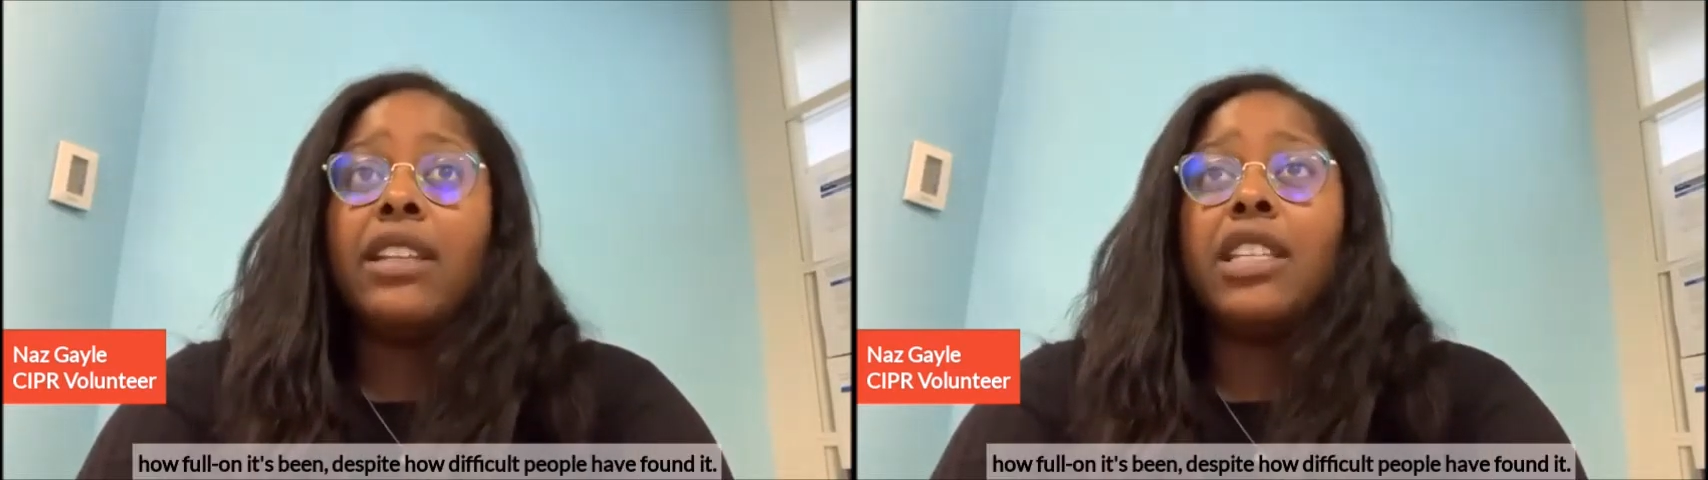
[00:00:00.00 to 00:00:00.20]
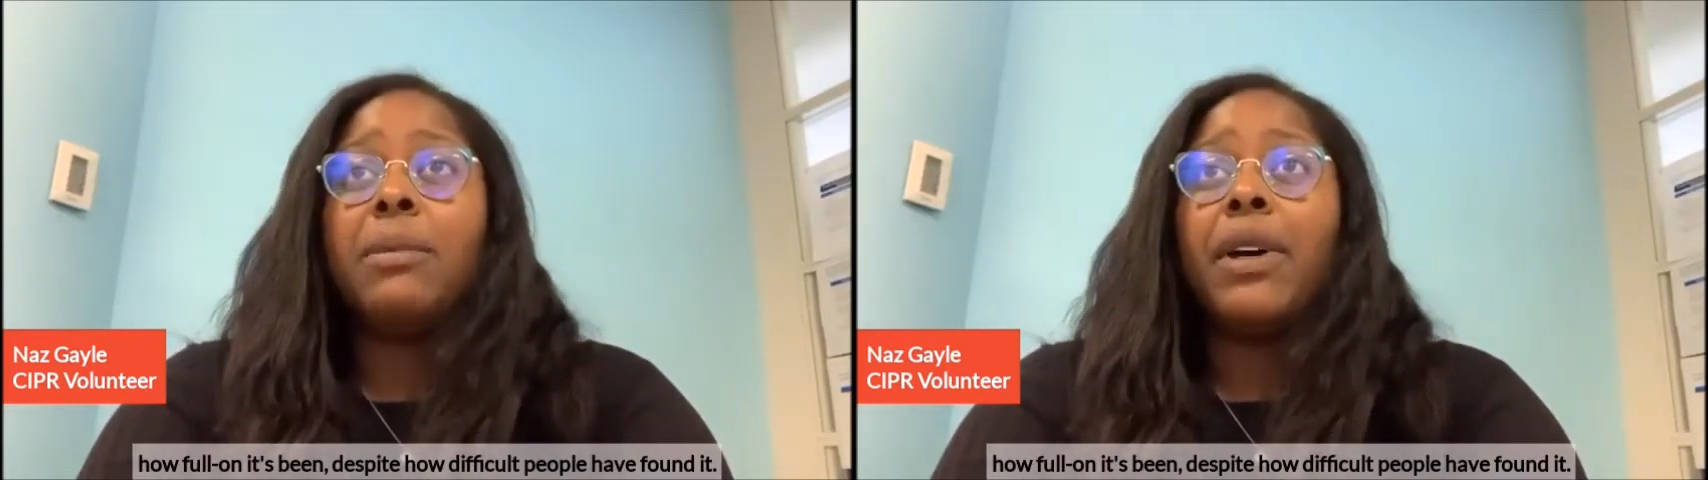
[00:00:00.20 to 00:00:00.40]

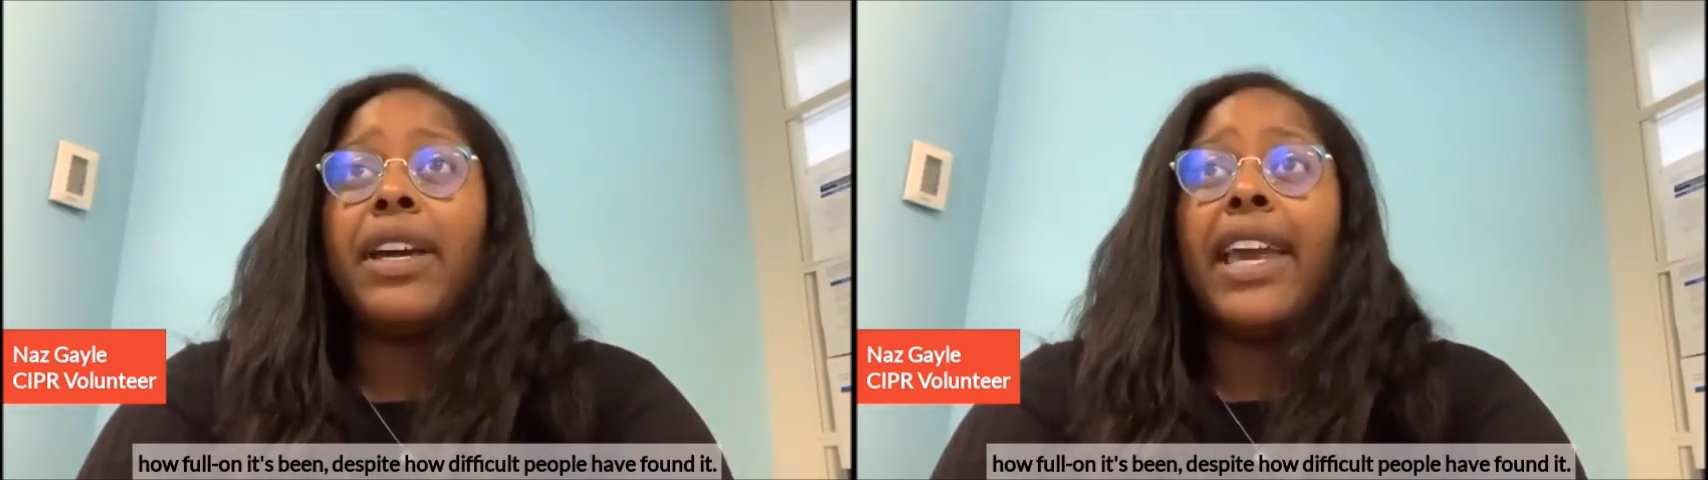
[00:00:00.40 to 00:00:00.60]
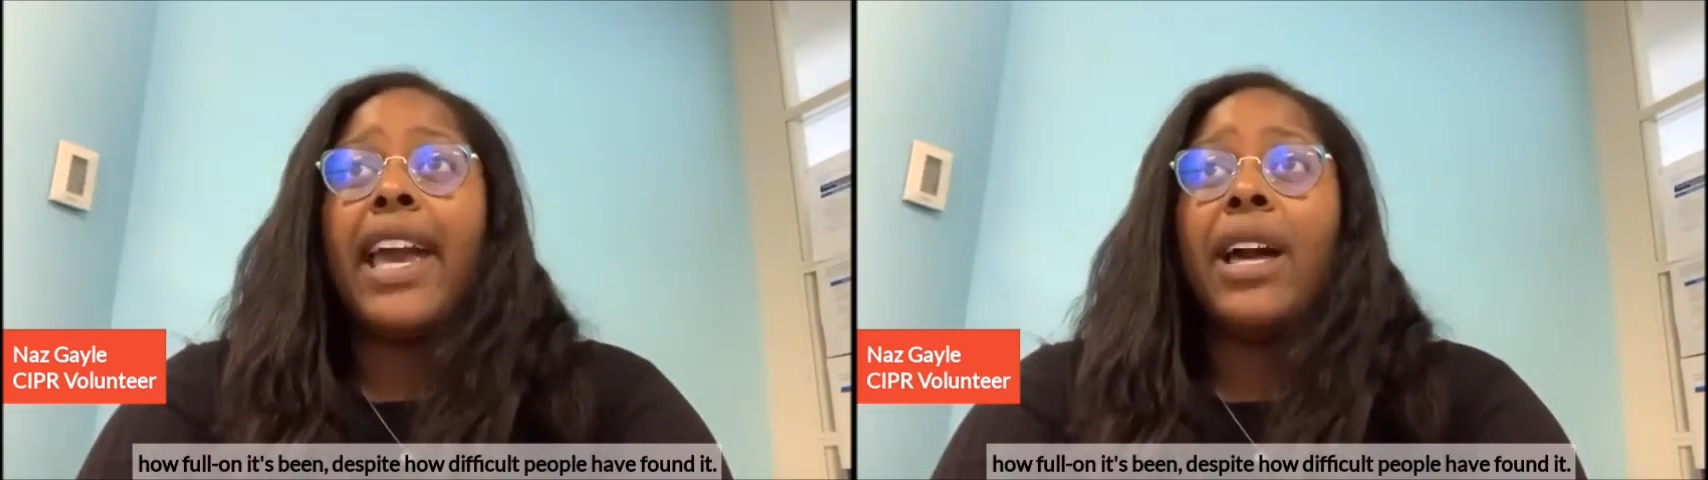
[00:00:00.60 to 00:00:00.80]

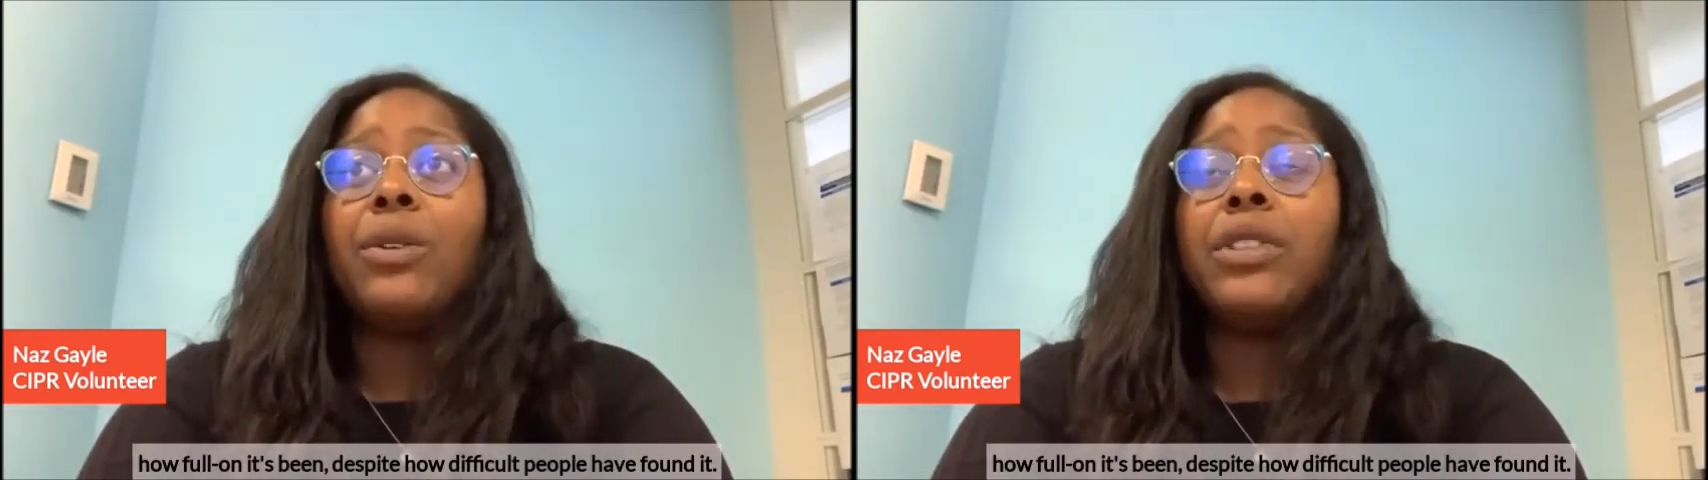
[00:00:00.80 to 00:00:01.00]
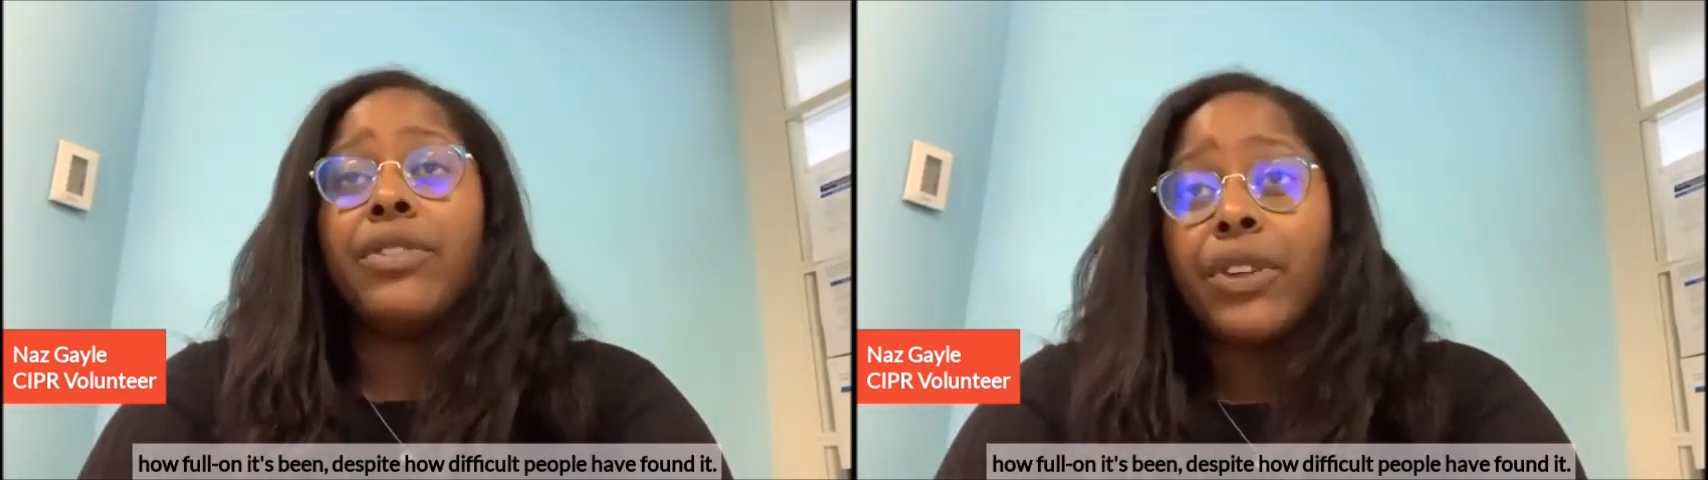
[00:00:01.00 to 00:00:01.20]
despite
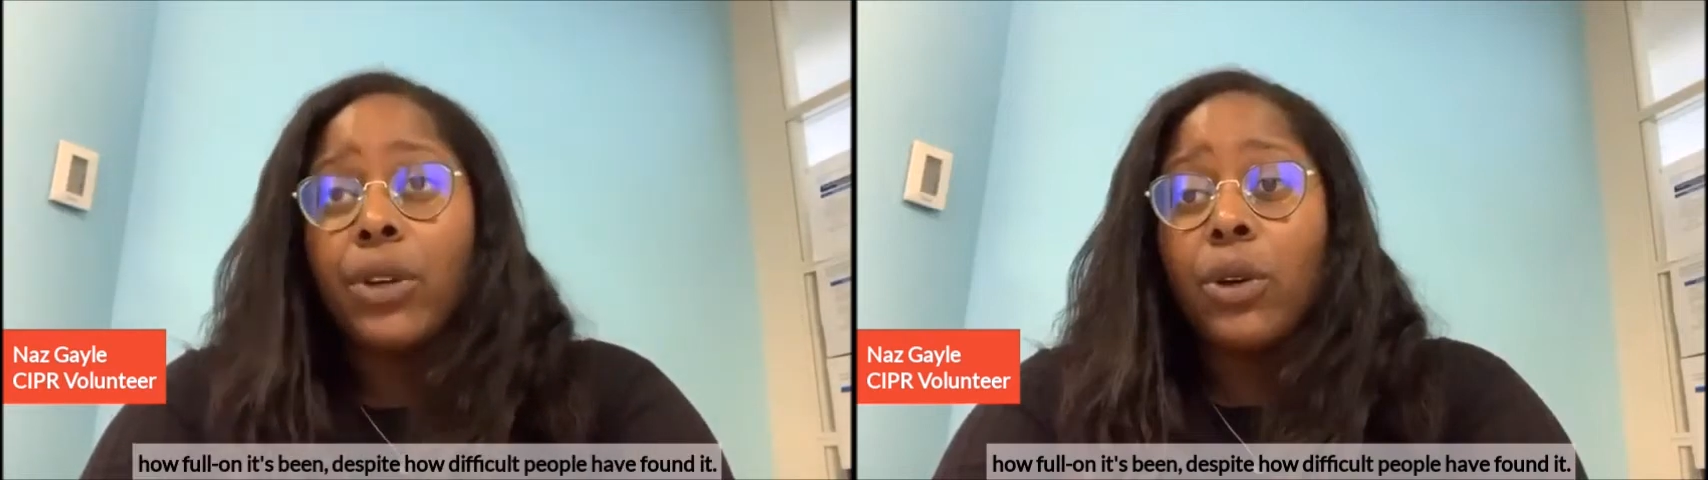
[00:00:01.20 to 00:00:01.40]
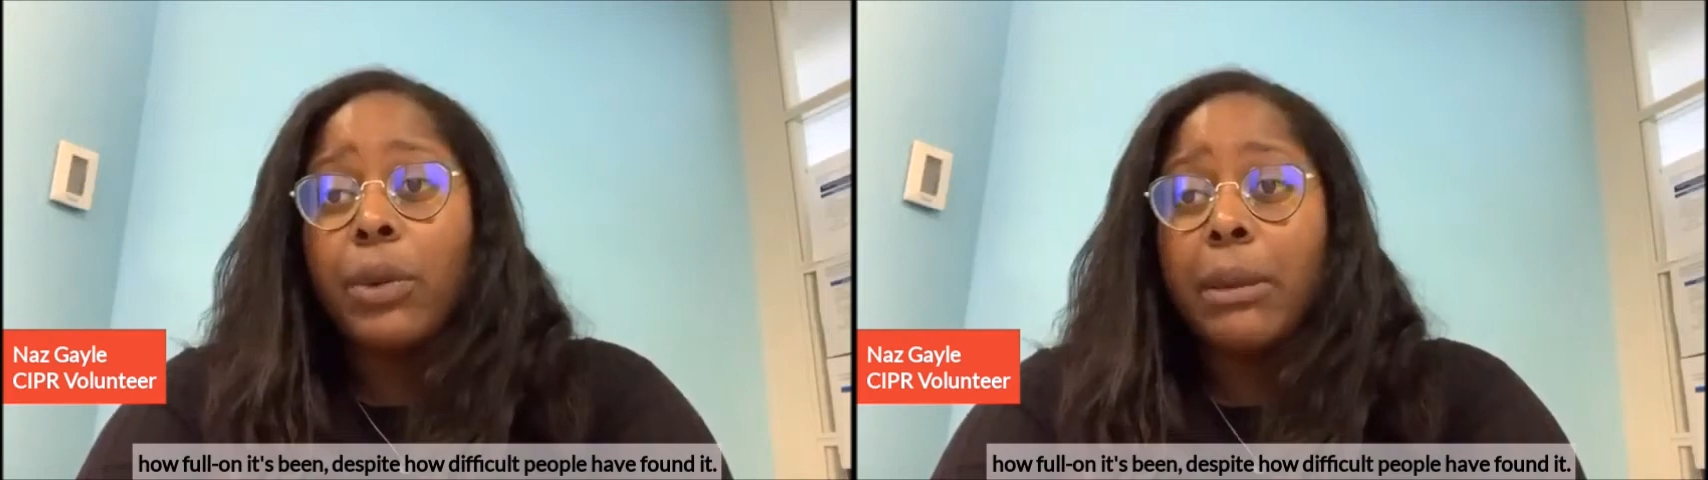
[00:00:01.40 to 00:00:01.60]
how
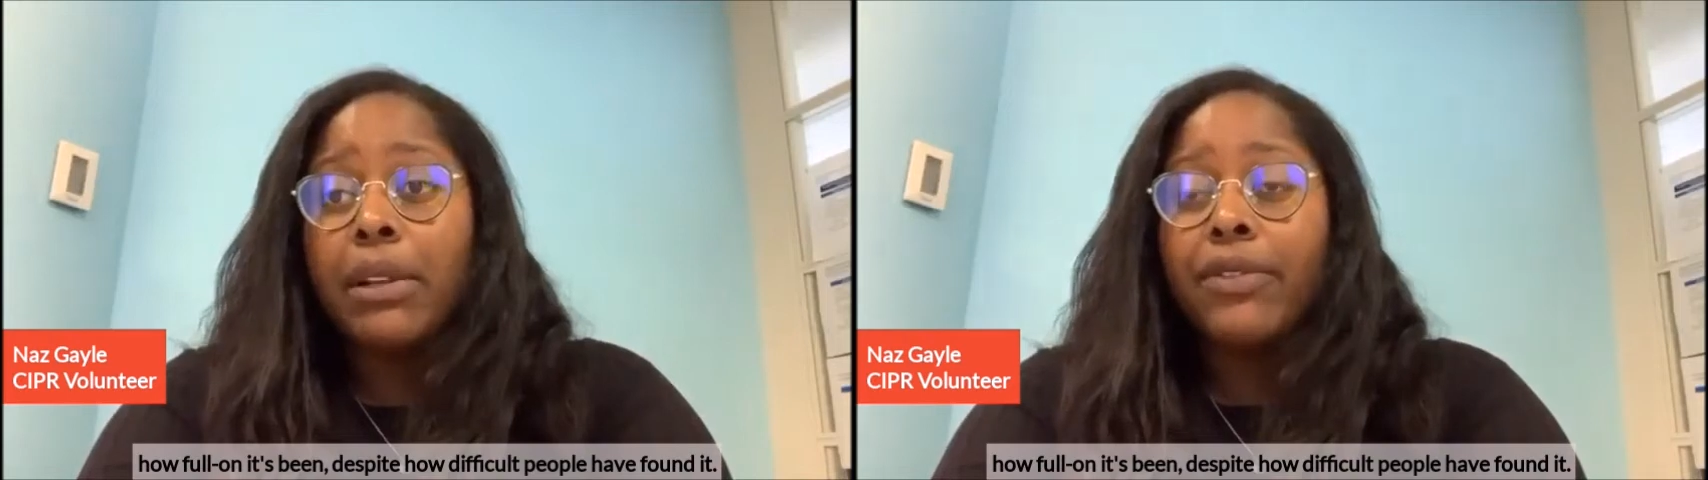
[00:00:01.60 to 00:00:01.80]
difficult people